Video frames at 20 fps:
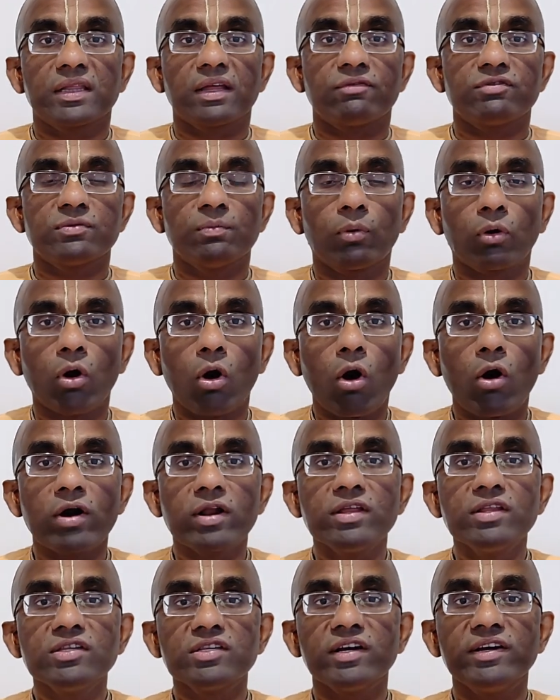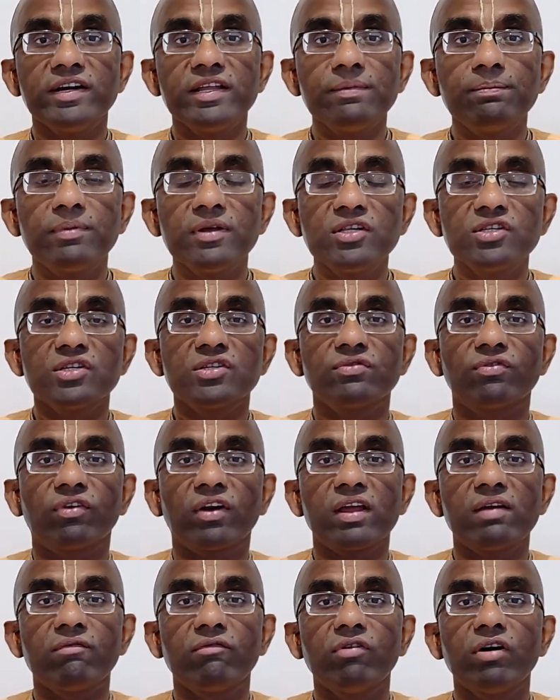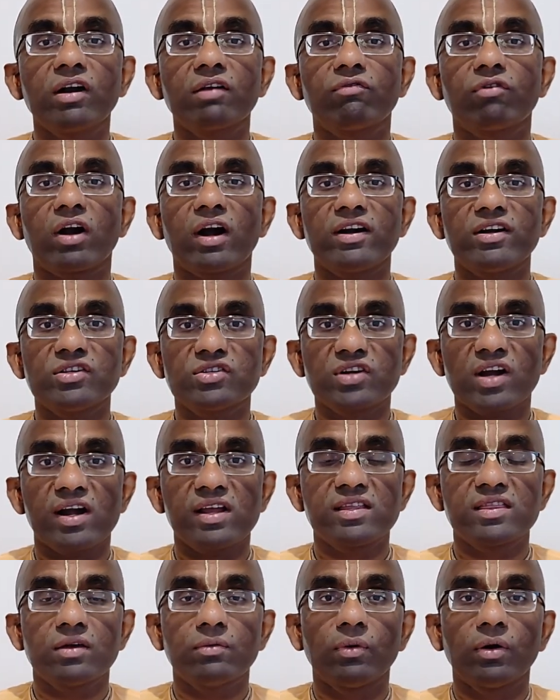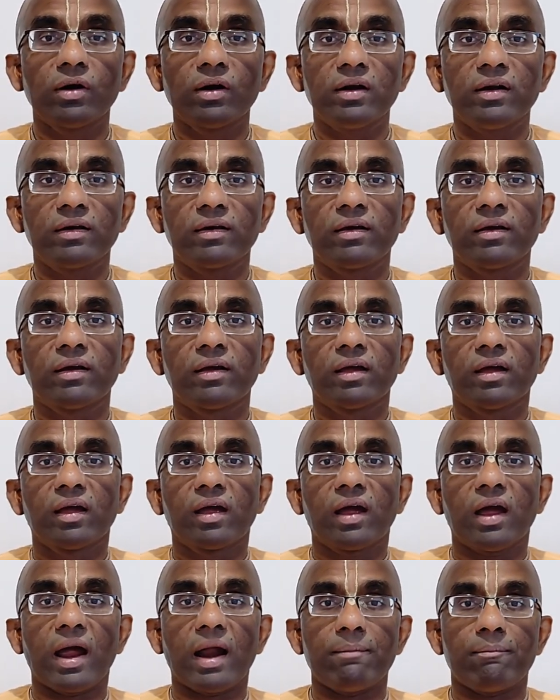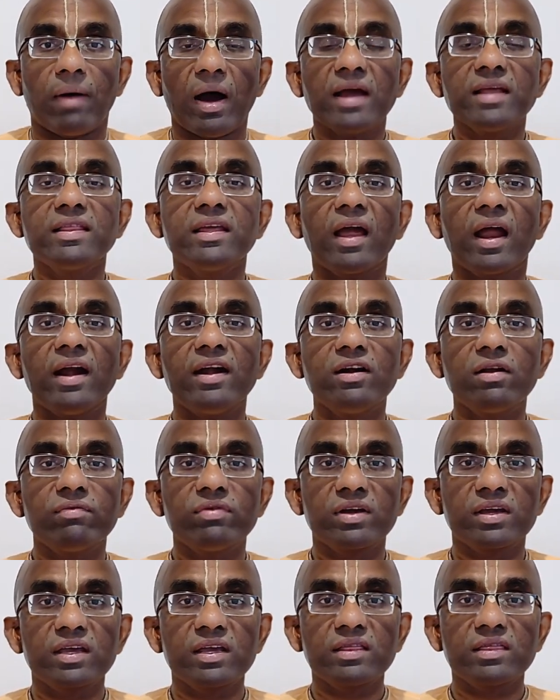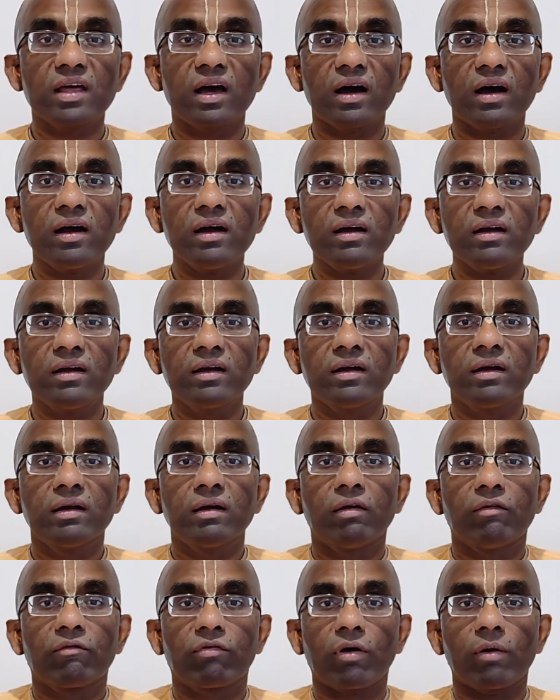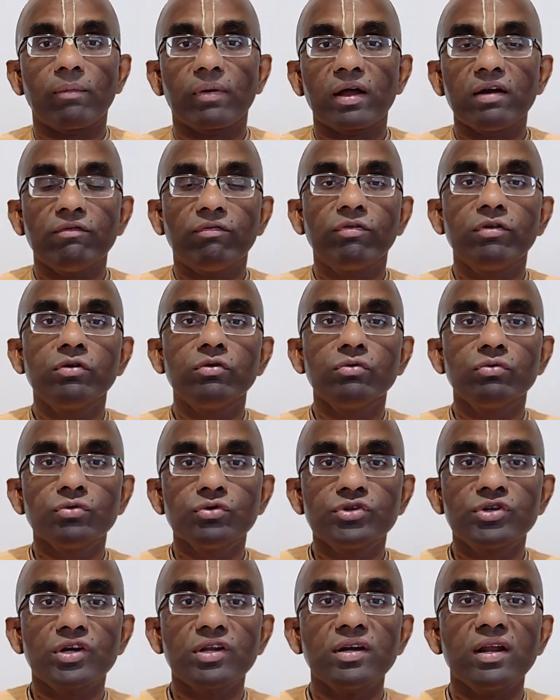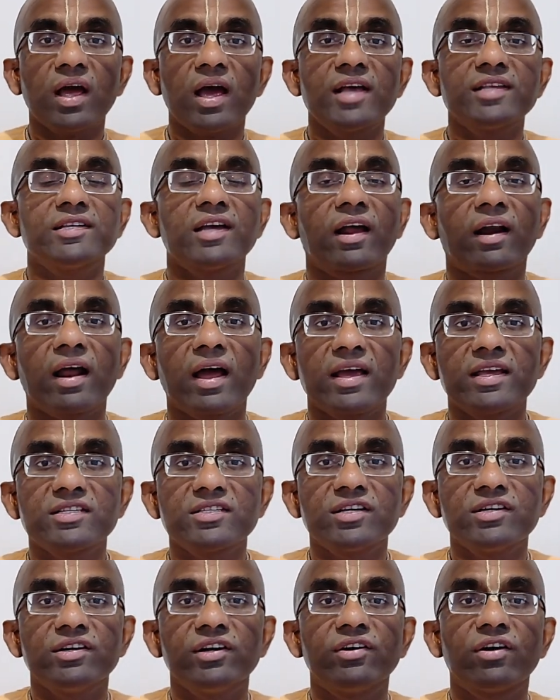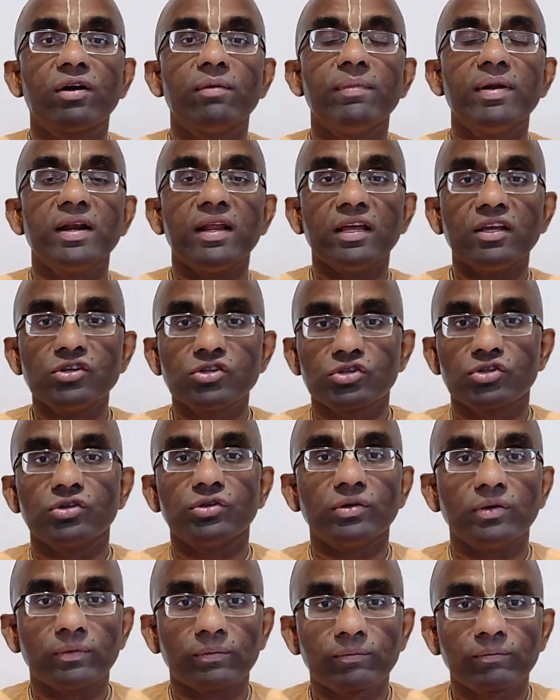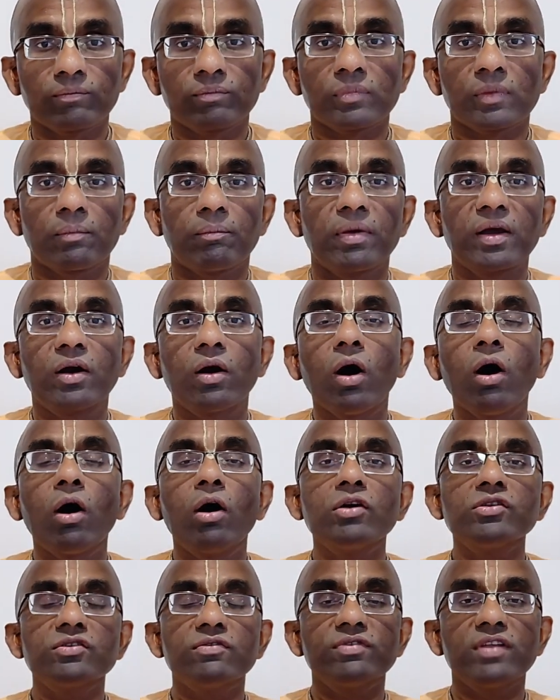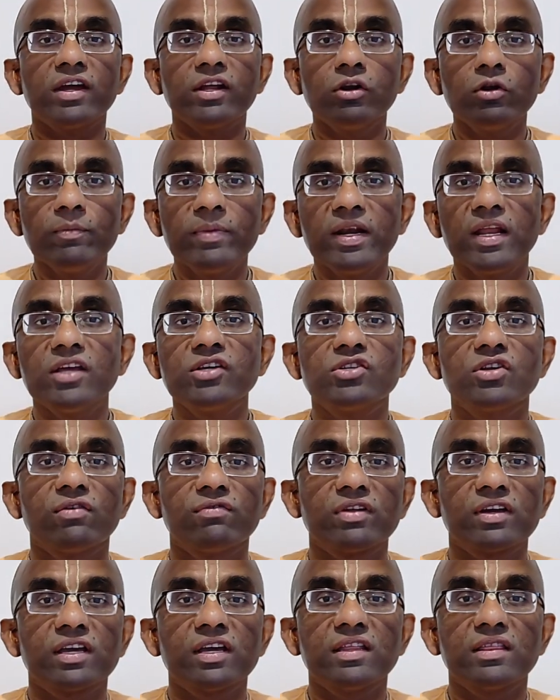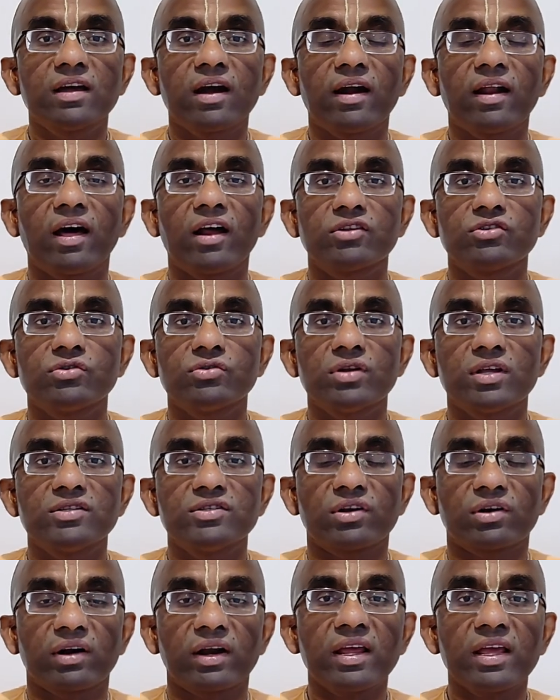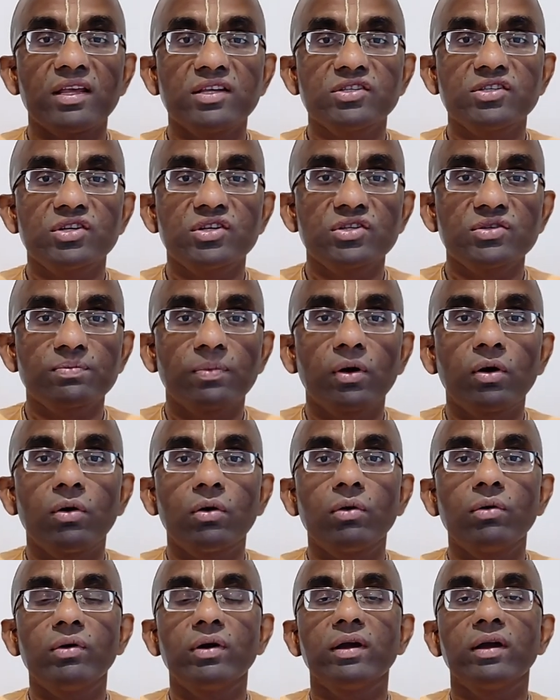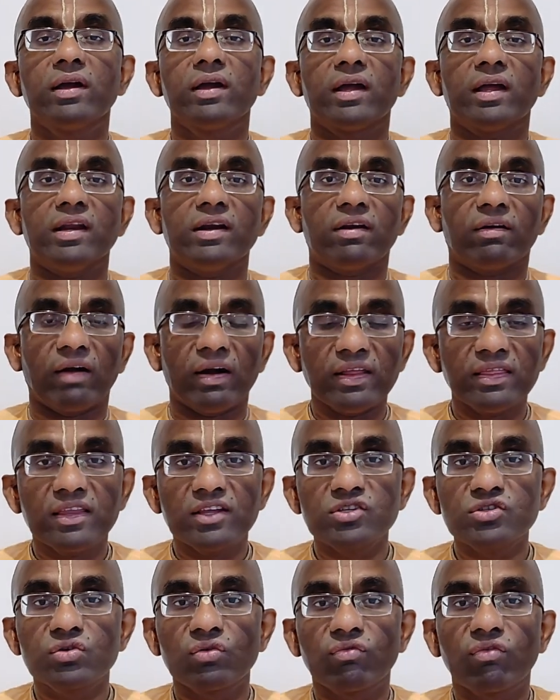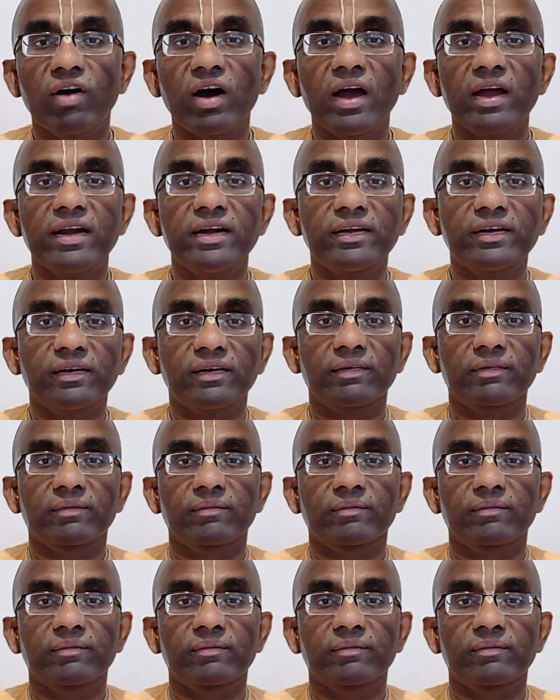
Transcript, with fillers: Gita, which broadens and deepens his framework for understanding the world. And by the end of the Gita, from confusion has arisen determination, because of the illumination of the Gita. And Arjuna has raised his bow in readiness to fight.